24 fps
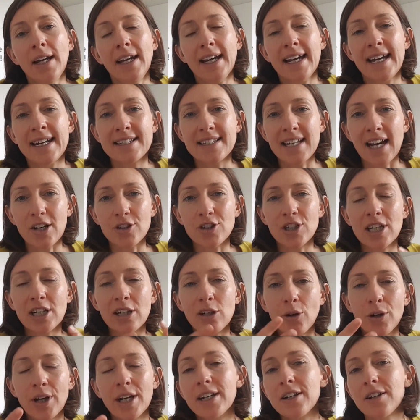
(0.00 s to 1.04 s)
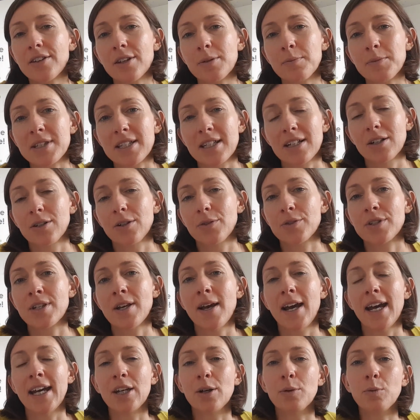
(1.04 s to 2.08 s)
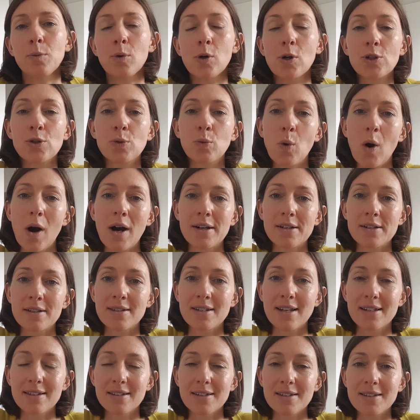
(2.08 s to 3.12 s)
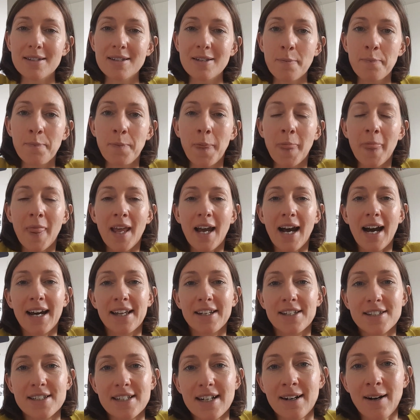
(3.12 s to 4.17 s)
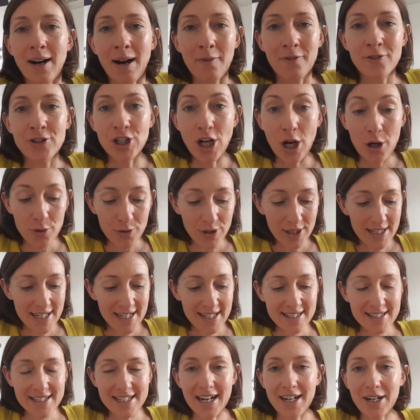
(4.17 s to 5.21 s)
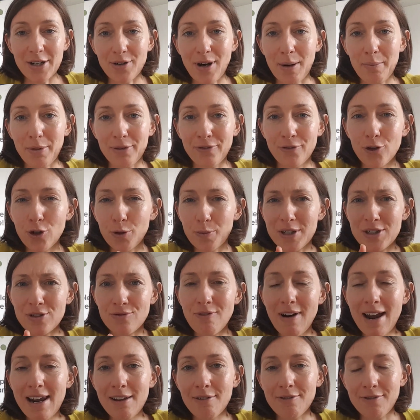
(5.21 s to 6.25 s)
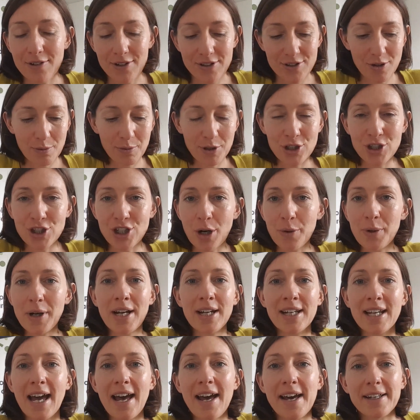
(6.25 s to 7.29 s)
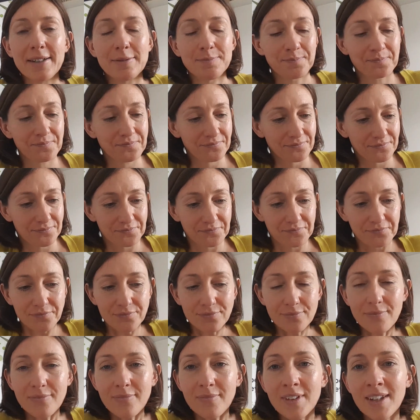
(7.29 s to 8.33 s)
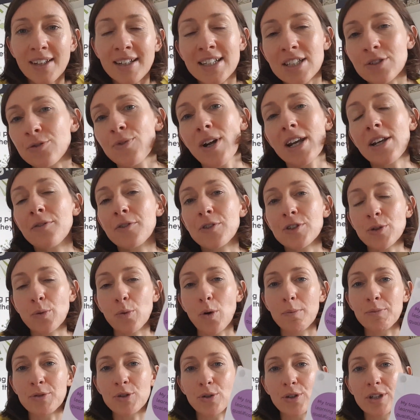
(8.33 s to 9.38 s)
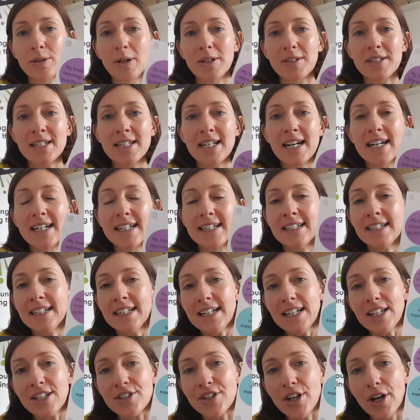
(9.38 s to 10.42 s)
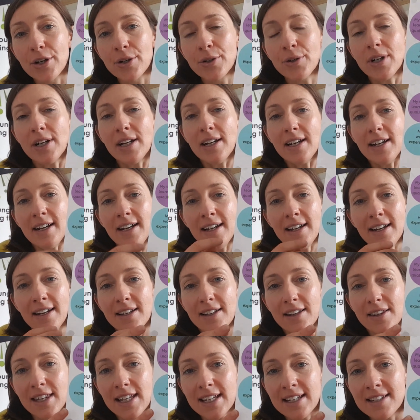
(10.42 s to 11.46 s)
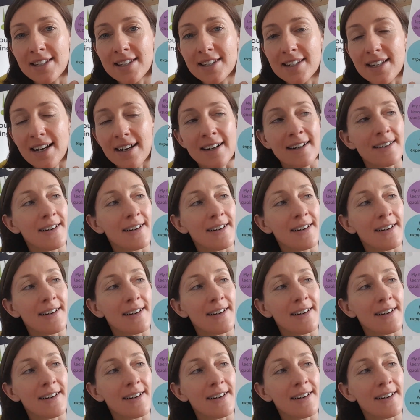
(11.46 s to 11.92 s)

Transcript: it's actually looking at themselves in a much wider sense. And I've shown this diagram before, but it's relevant. So I'm going to show it again. It's relevant to what I'm talking about today. So this